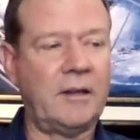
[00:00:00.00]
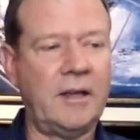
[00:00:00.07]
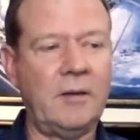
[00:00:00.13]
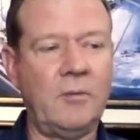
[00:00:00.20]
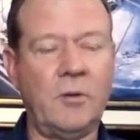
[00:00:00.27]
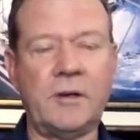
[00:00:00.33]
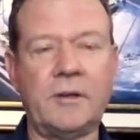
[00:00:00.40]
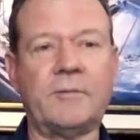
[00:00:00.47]

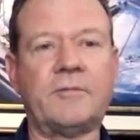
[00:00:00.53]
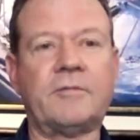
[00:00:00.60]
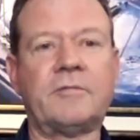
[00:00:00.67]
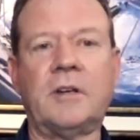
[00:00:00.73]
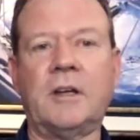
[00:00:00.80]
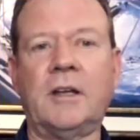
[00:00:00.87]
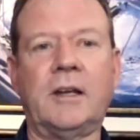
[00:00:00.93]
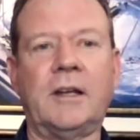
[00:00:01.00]
he would
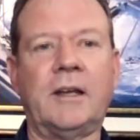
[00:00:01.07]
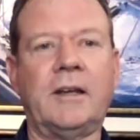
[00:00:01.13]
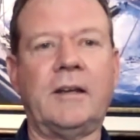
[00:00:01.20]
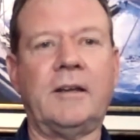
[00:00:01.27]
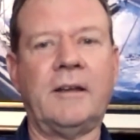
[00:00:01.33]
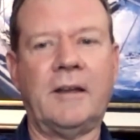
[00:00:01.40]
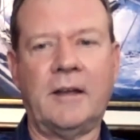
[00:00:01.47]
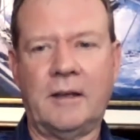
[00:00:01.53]

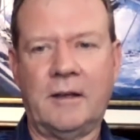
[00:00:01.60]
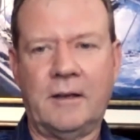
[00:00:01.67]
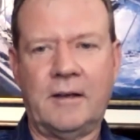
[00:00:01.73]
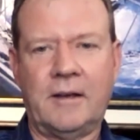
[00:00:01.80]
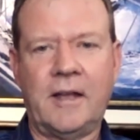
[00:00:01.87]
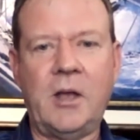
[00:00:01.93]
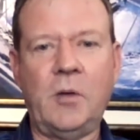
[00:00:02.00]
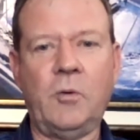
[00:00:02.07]
have
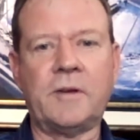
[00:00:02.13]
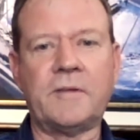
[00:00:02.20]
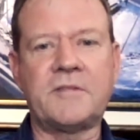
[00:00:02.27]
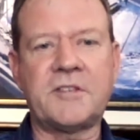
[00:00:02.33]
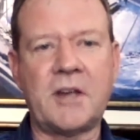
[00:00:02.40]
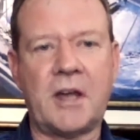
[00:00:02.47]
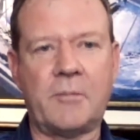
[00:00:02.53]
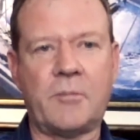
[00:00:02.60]
he would have
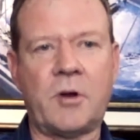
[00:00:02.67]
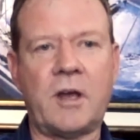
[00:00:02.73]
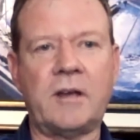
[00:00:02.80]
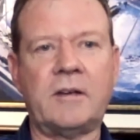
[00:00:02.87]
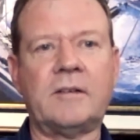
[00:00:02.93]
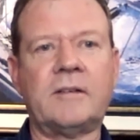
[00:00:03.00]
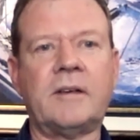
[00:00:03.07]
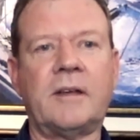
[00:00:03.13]

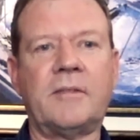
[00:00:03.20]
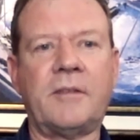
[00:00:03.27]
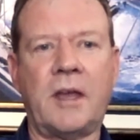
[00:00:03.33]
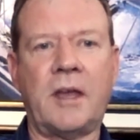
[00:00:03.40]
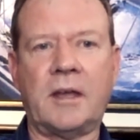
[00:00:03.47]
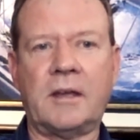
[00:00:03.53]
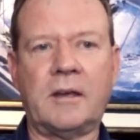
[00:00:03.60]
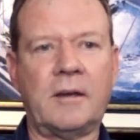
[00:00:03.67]
celebrated, I
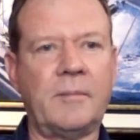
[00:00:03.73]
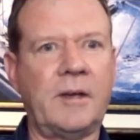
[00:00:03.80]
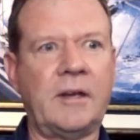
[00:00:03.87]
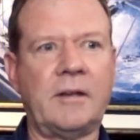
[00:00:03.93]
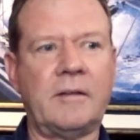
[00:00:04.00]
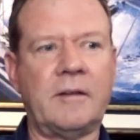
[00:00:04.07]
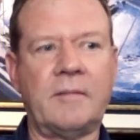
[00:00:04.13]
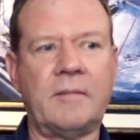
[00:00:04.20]
think. I
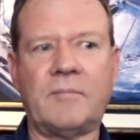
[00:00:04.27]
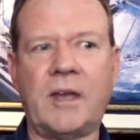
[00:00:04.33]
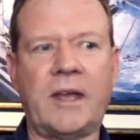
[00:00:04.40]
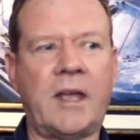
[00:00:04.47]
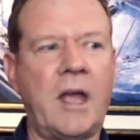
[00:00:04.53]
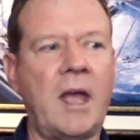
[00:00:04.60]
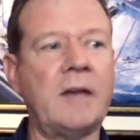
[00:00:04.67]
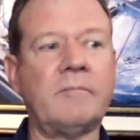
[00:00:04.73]
mean,
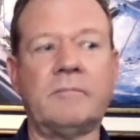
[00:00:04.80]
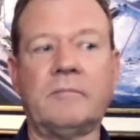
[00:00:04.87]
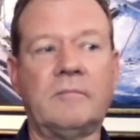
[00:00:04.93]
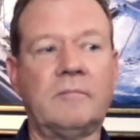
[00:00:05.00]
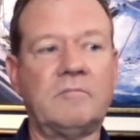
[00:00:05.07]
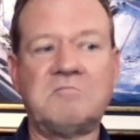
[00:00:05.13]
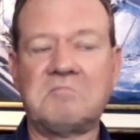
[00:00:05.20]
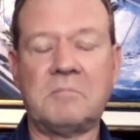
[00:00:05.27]
again,
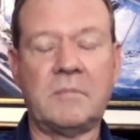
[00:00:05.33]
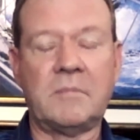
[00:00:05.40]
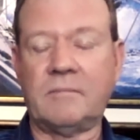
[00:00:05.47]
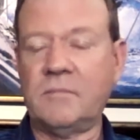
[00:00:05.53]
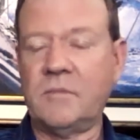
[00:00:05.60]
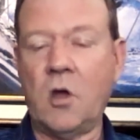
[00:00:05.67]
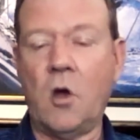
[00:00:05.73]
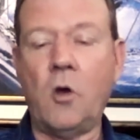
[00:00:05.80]

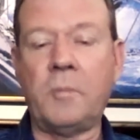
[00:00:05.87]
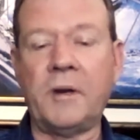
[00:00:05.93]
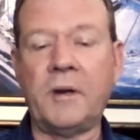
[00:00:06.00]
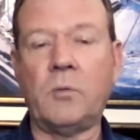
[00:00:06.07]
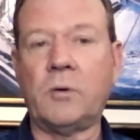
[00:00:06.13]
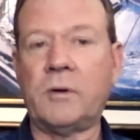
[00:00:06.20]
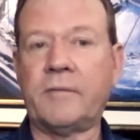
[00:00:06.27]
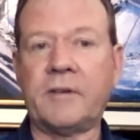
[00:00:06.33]

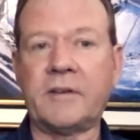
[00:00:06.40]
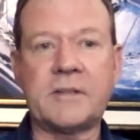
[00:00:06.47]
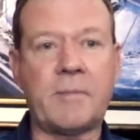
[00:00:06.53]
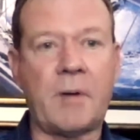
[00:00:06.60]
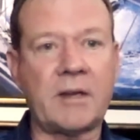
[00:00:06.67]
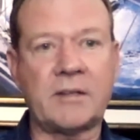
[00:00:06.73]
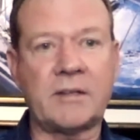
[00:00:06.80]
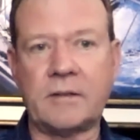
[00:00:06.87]
nobody would have
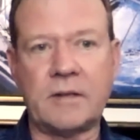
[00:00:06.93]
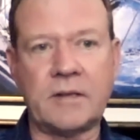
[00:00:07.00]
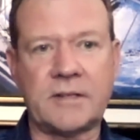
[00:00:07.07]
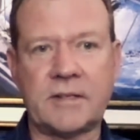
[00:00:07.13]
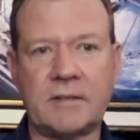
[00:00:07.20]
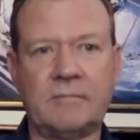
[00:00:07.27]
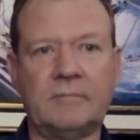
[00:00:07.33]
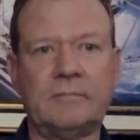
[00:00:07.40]
expected
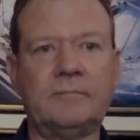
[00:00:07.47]
this.